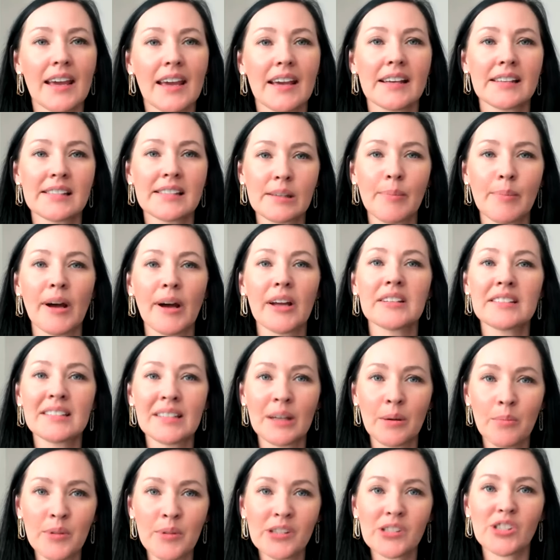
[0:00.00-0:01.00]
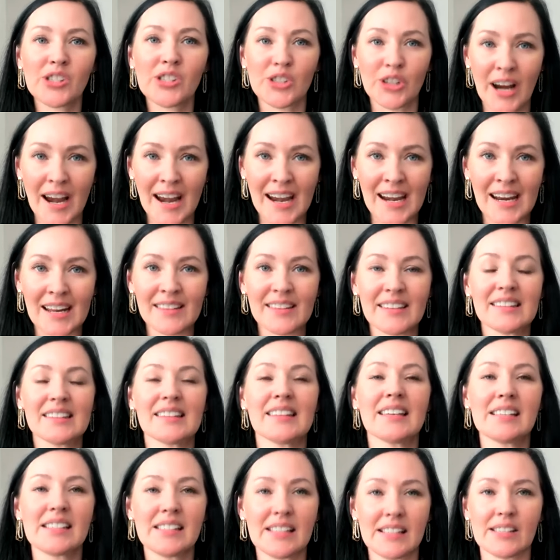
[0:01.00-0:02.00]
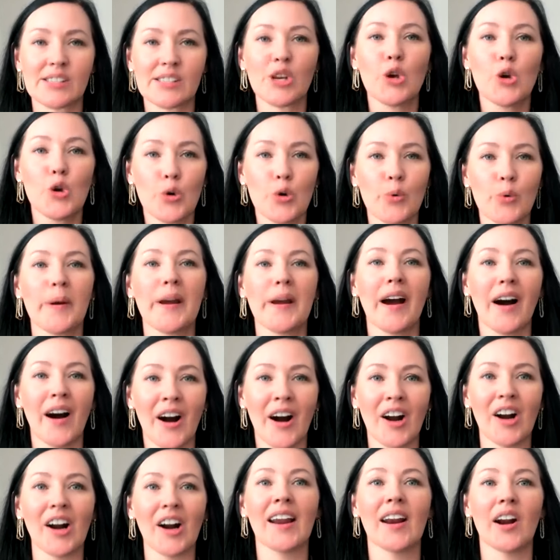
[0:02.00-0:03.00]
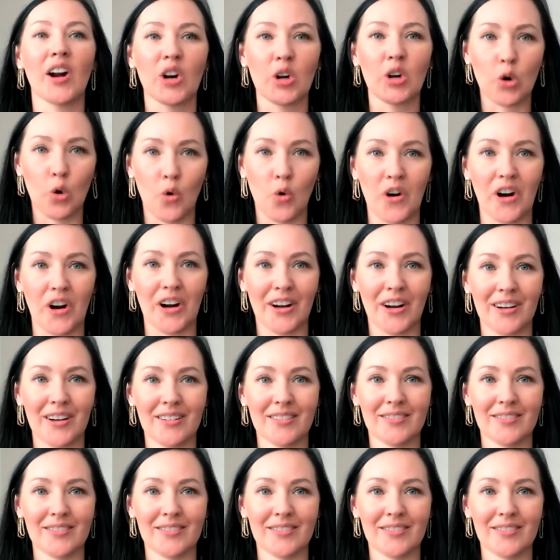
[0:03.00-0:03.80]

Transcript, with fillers: it's about demonstrating that this is who we are at our core,